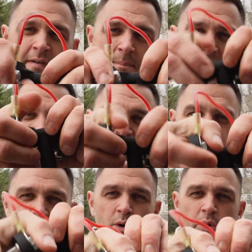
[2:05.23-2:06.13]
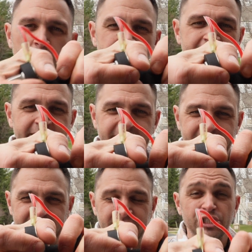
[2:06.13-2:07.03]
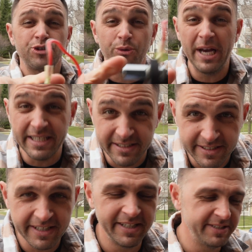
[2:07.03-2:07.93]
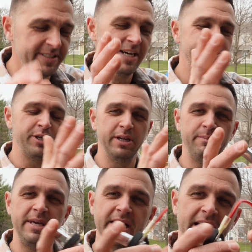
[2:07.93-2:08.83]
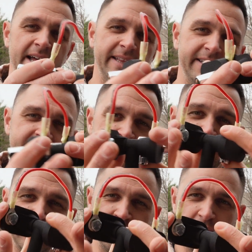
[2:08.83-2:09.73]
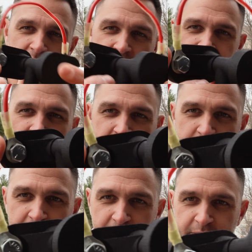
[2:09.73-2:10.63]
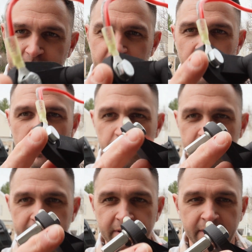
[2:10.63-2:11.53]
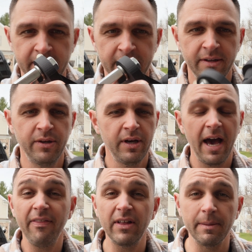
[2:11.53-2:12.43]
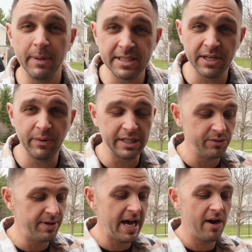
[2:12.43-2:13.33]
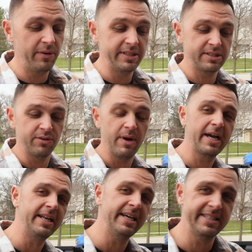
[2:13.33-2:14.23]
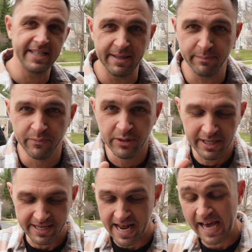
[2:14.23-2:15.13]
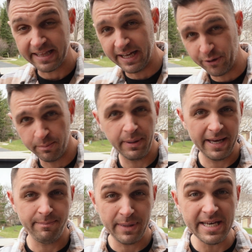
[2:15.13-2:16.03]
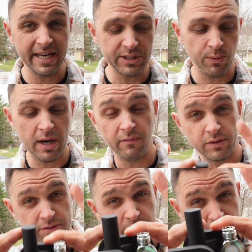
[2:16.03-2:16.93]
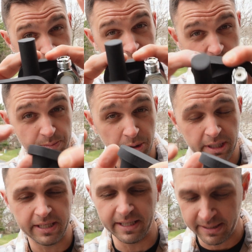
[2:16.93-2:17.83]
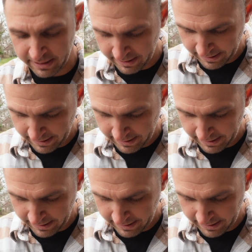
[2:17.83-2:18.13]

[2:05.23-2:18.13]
of a bend, the more stress is actually going to be on this center conductor here. I think the best thing we could do now is to recognize that nylon or PA12, which what this was printed in,